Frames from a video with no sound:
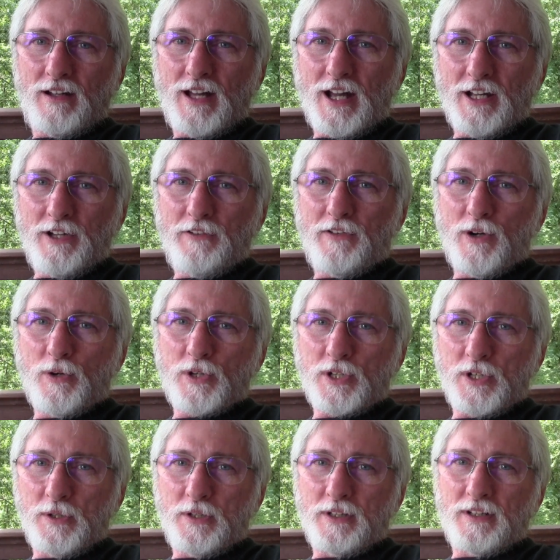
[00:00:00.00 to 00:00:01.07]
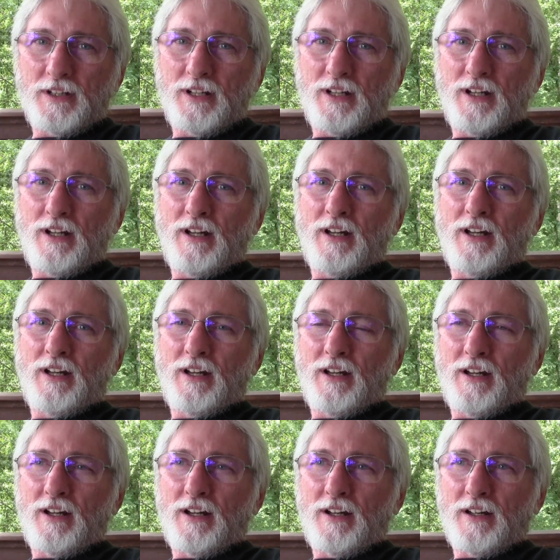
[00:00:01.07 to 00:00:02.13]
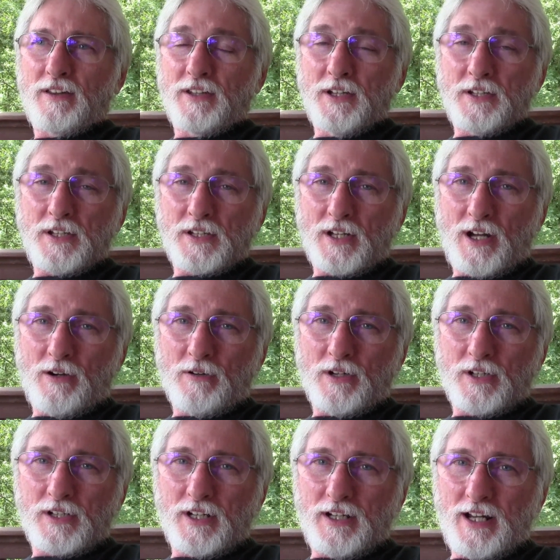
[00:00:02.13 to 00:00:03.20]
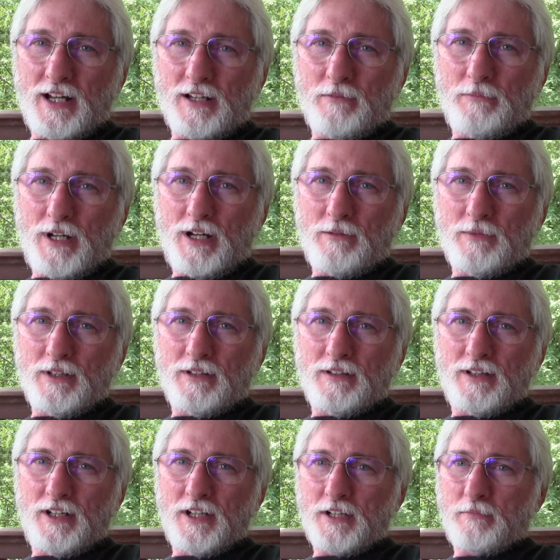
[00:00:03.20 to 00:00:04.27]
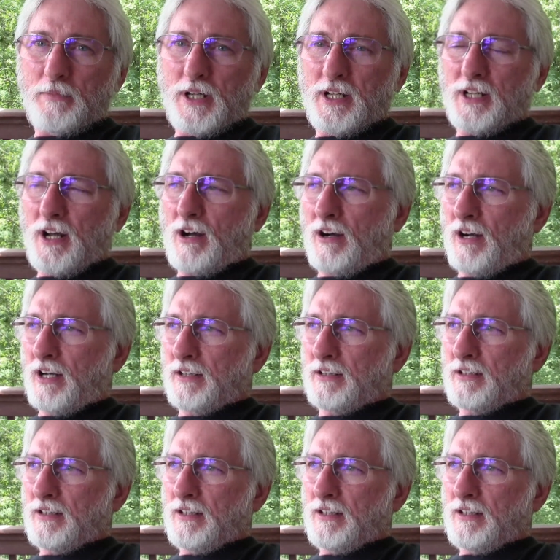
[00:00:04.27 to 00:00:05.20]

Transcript: How you folks doing? This is August in Alabama. It's been hot.